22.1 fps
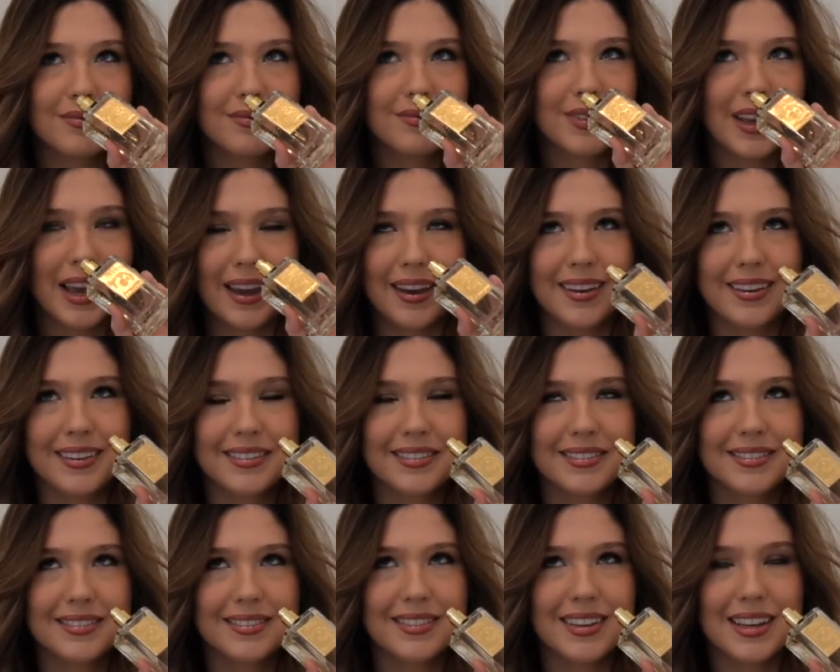Like,
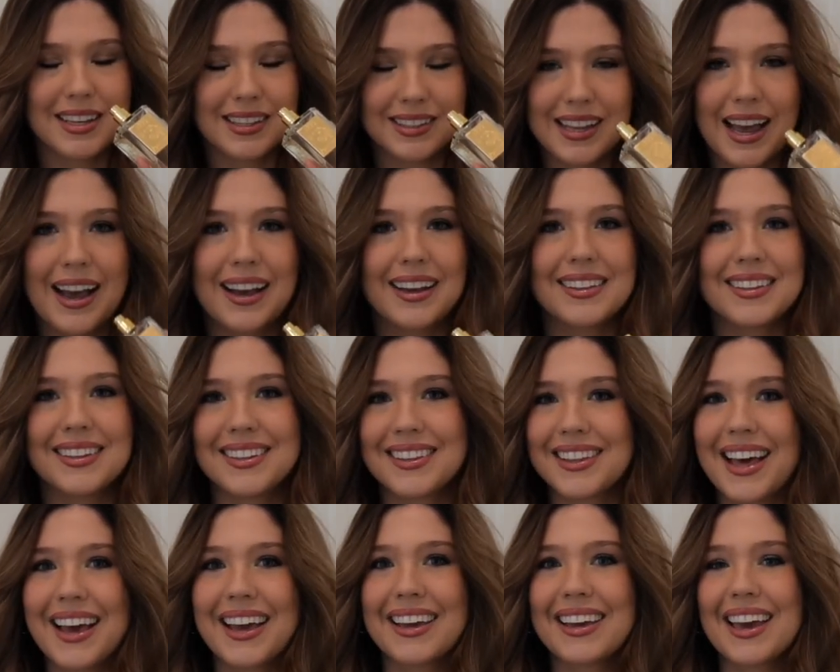exactly
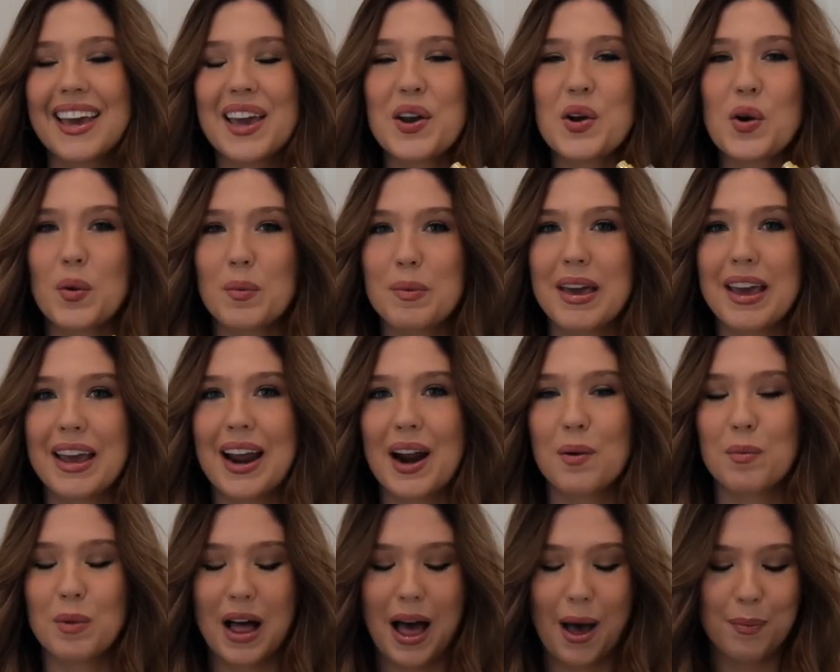like a gourmet
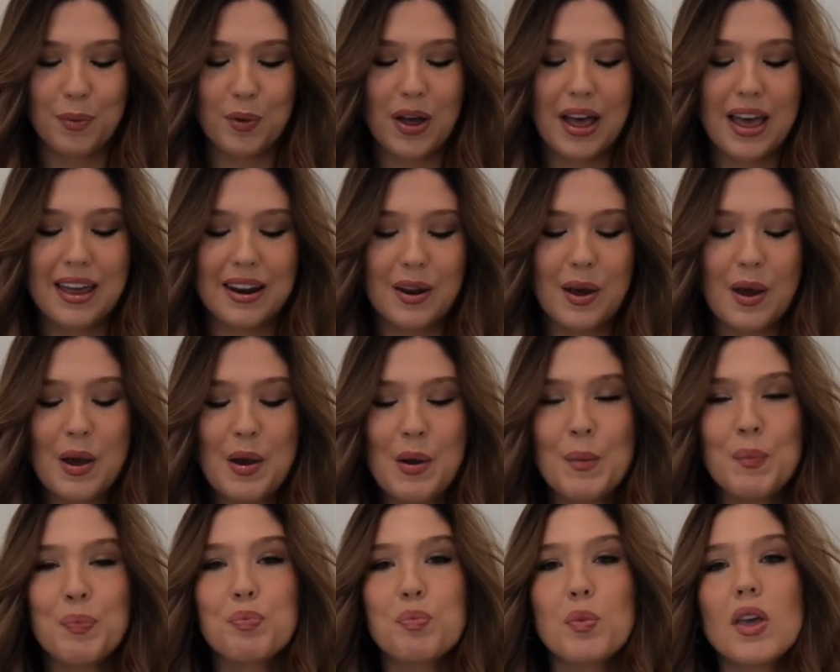caramel apple. And
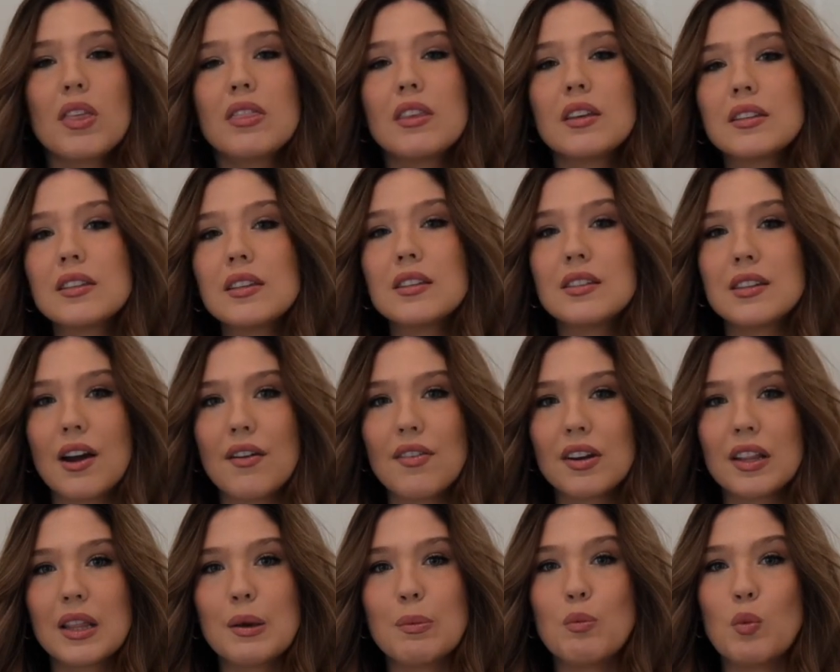this is
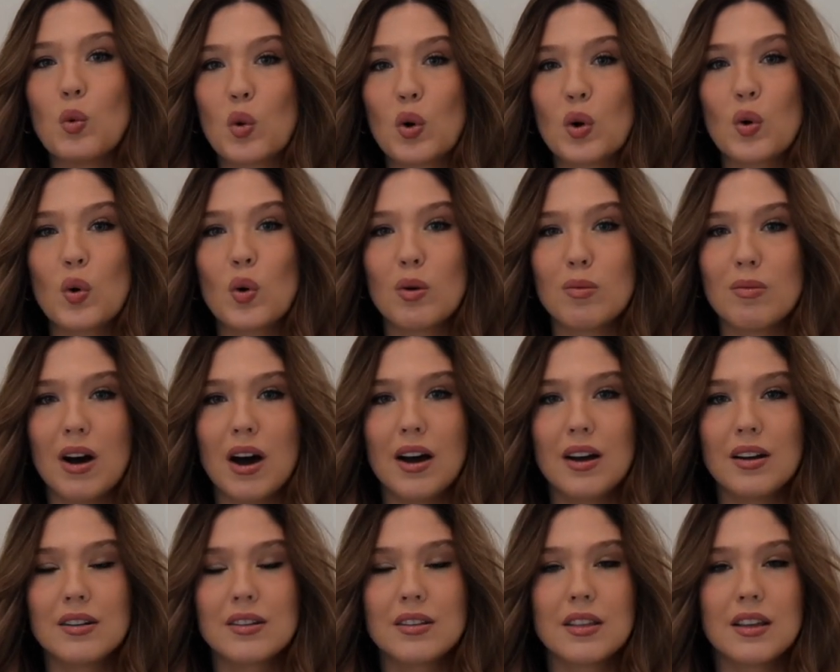definitely more
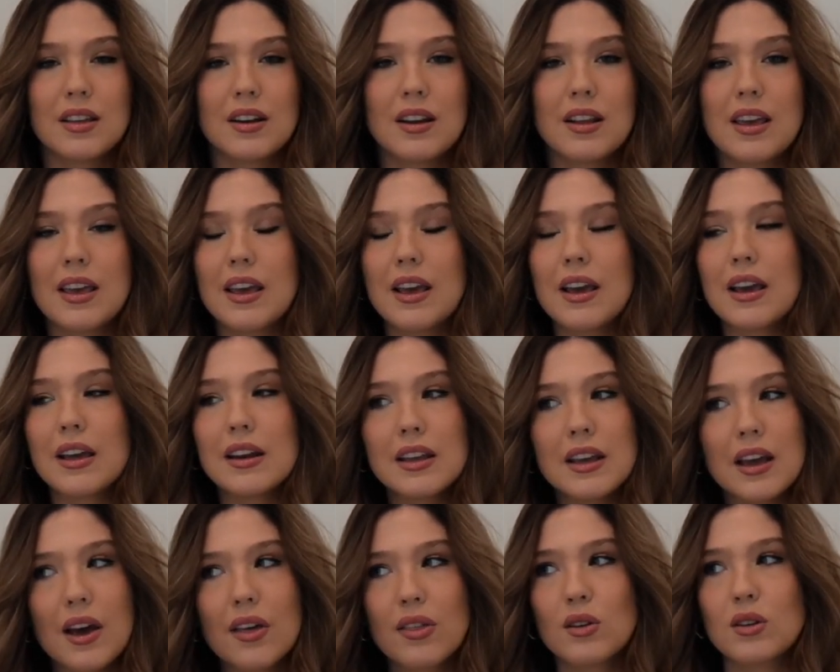gourmand than
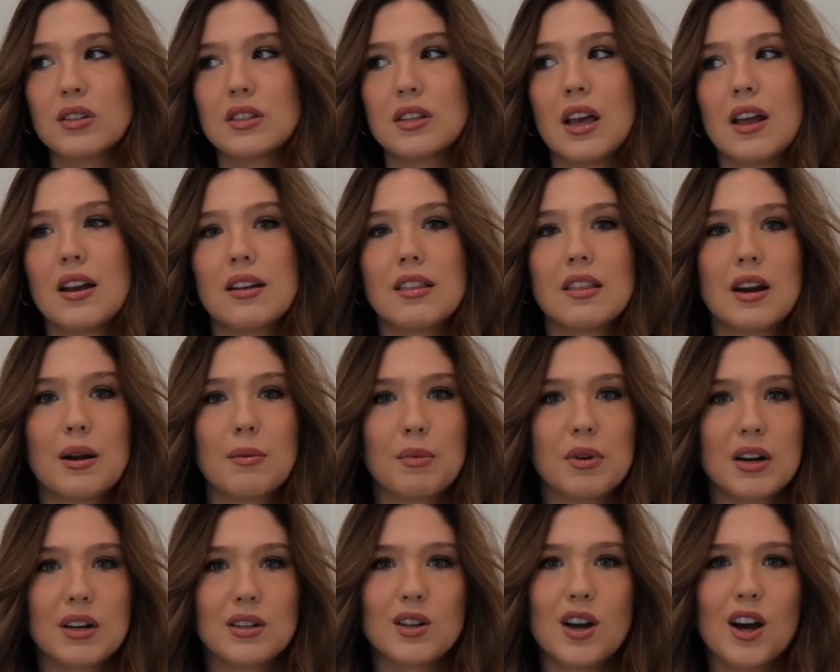any other scent that I'm
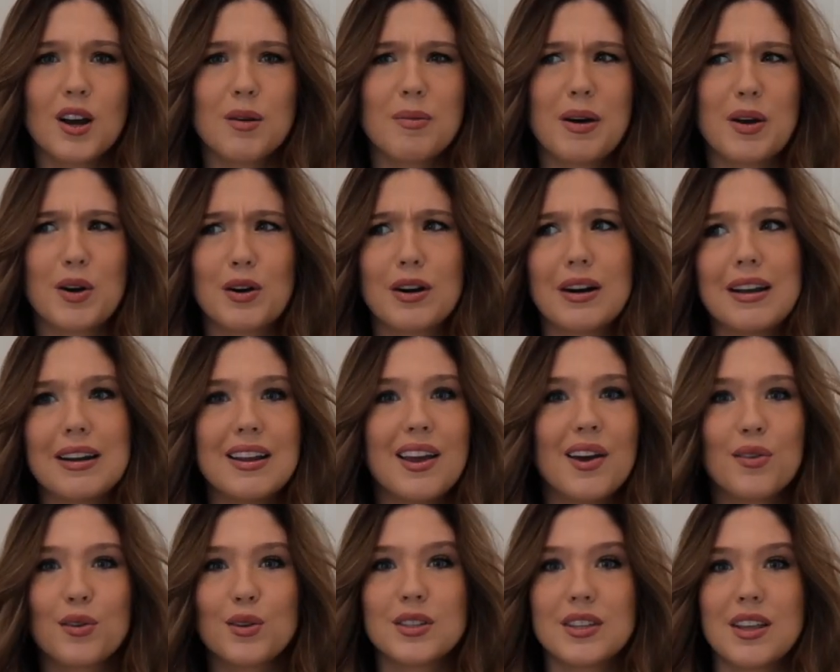going to talk about, or any
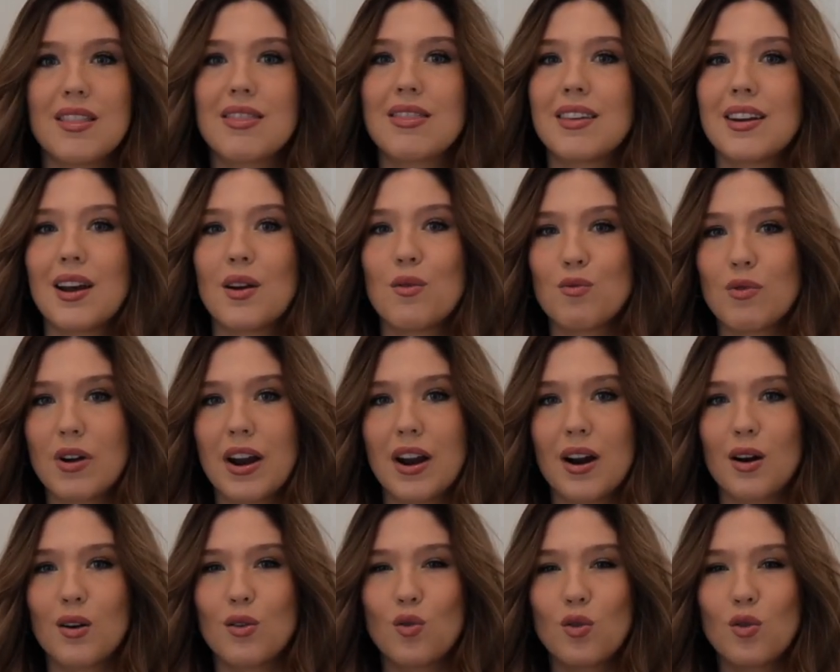other scent that I wear.